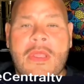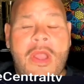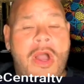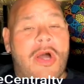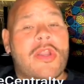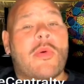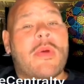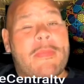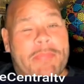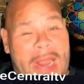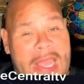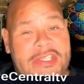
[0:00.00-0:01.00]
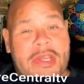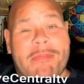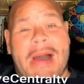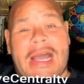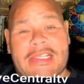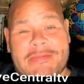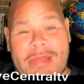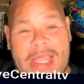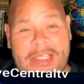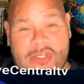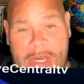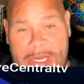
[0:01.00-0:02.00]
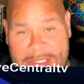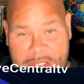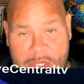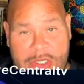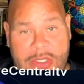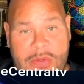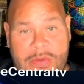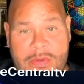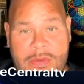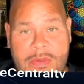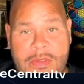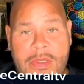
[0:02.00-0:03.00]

Why was Scarface not playing? Never seen a man cry till I seen a